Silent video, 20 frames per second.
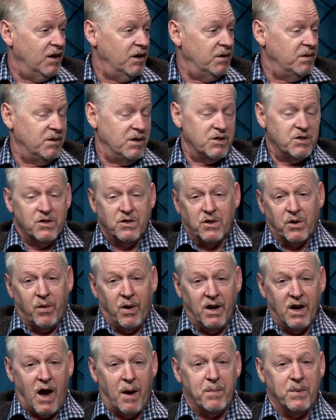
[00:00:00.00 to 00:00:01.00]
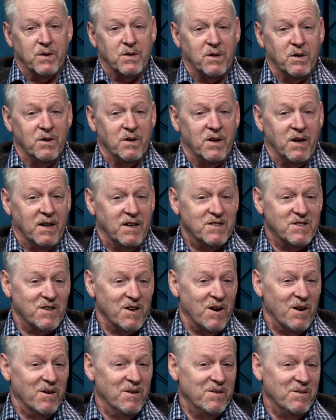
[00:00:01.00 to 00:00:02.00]
this is a great opportunity.
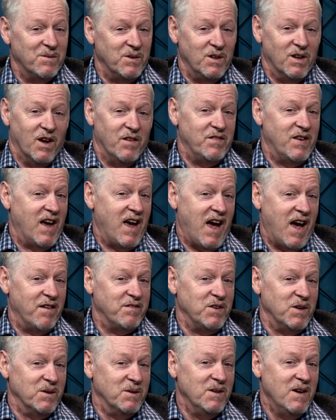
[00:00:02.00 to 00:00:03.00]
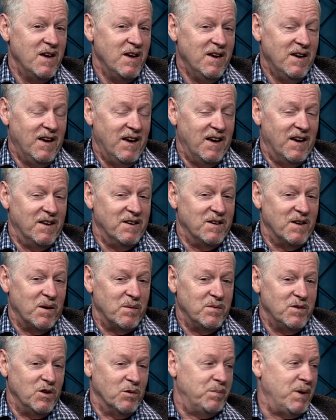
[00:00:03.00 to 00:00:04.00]
So we'd love to have you.
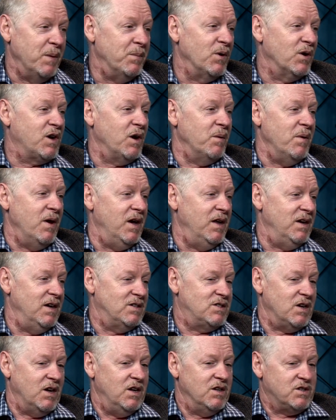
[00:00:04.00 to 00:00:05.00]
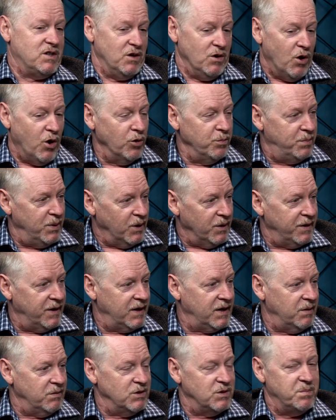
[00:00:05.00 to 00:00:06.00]
And people come in. It's an old
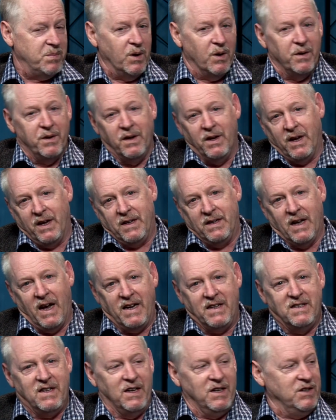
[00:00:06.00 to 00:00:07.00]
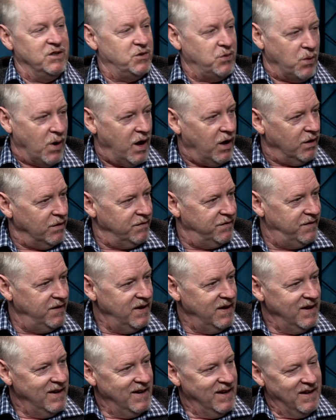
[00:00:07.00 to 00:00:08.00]
building. It was built in like 1912.
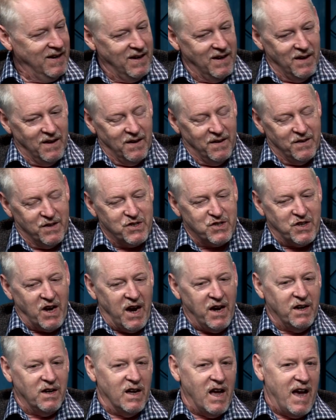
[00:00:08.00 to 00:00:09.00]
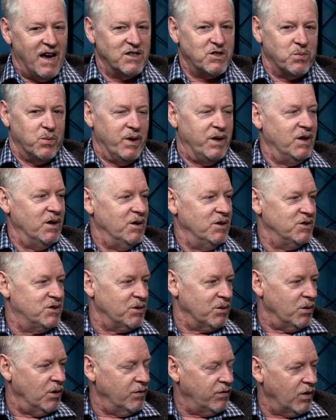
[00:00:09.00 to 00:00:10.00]
The stained glass windows
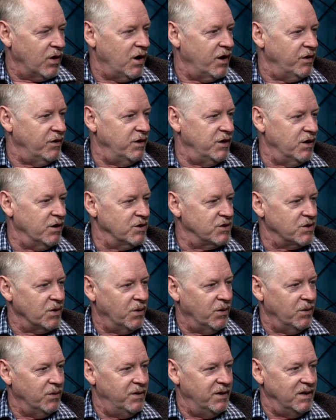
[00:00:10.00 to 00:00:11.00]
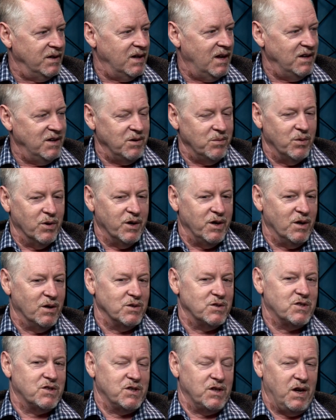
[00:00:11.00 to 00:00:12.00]
are over 100 years old, and you really don't
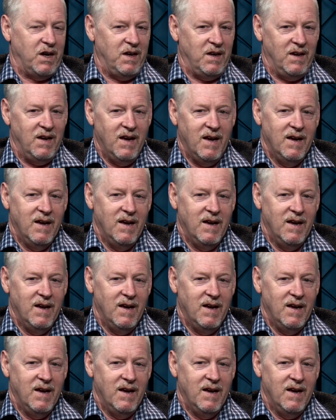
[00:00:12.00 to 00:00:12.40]
see